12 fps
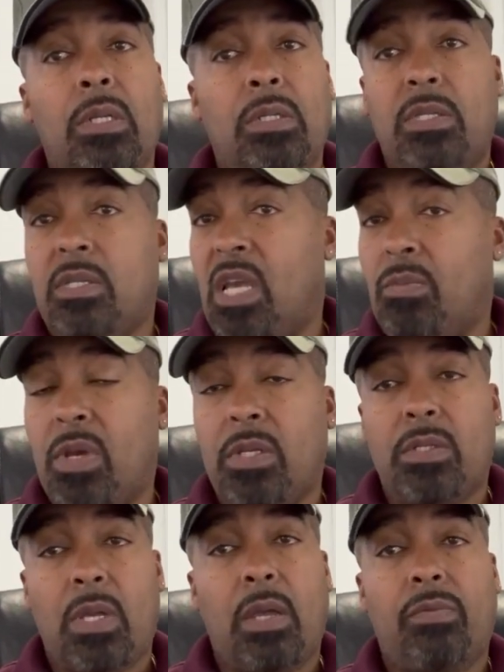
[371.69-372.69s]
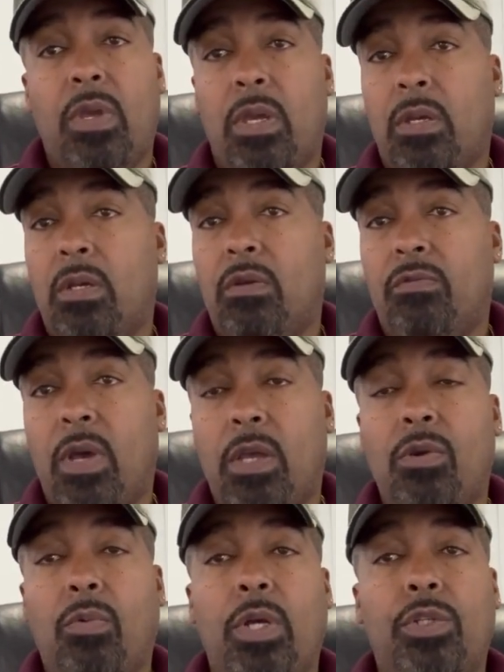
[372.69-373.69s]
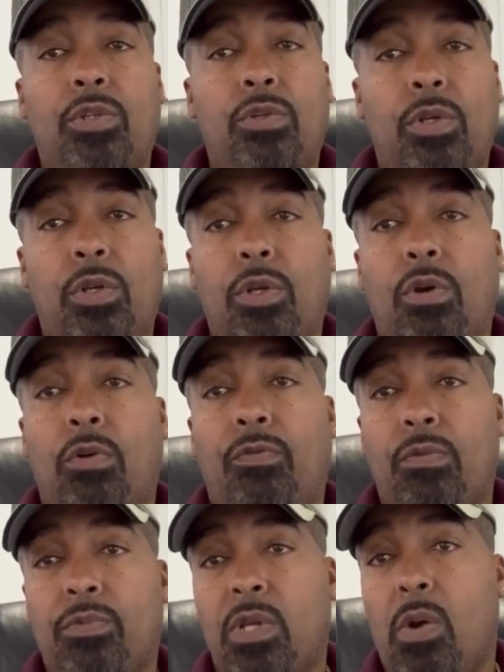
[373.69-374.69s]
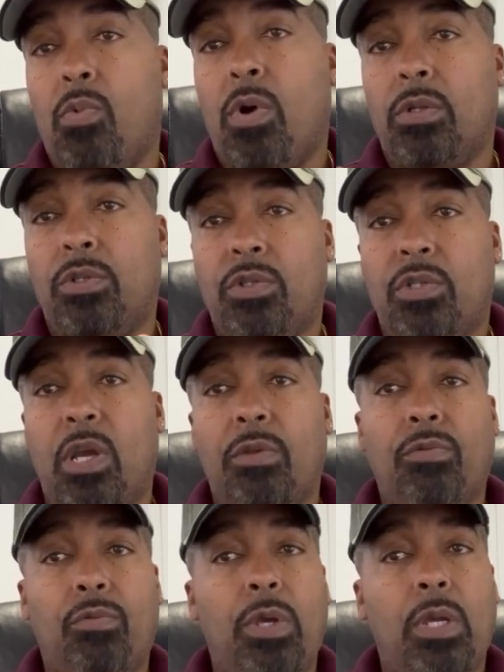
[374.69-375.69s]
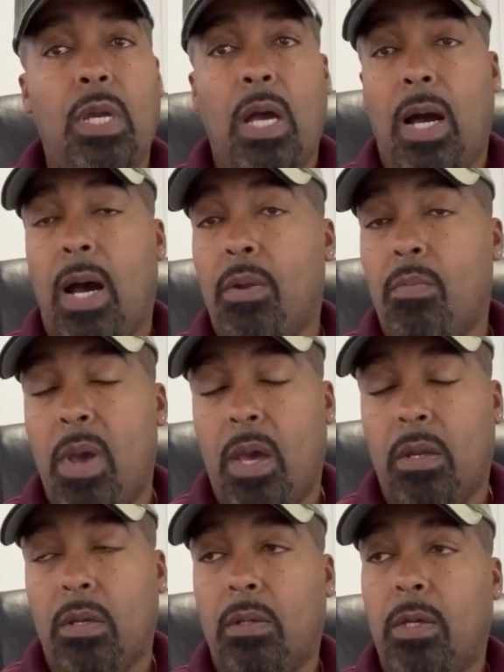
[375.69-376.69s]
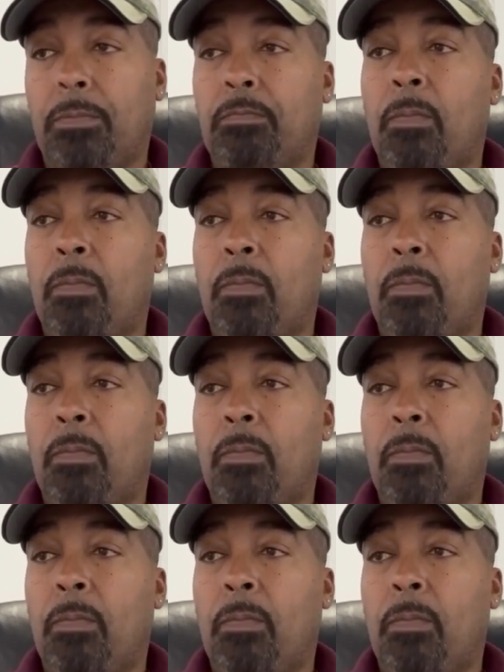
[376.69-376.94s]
the same exact thing, good evaluation, you're going to go from step 1 to step 3 automatically.